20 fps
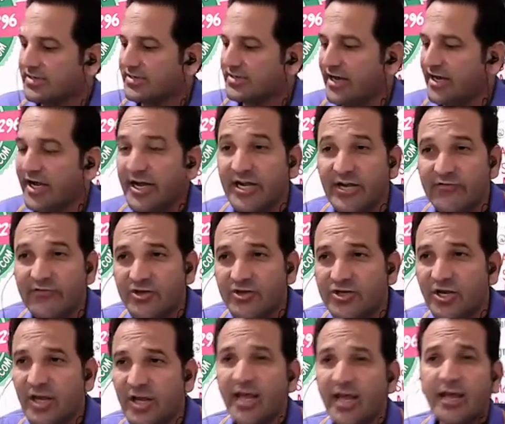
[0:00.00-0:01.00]

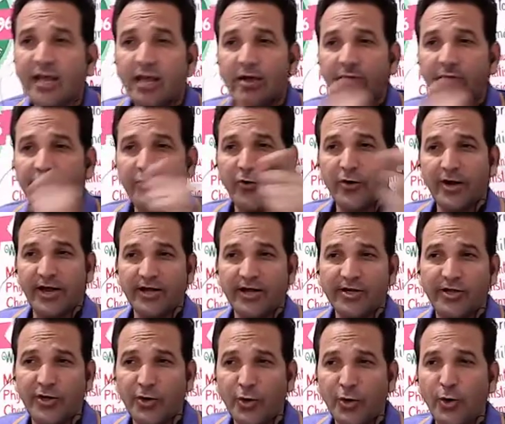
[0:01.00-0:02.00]
Individually 4n
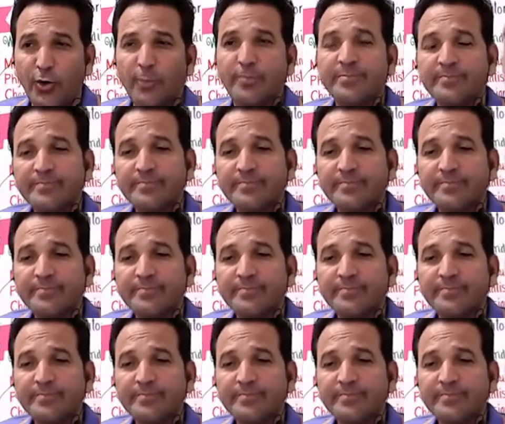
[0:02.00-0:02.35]
cube,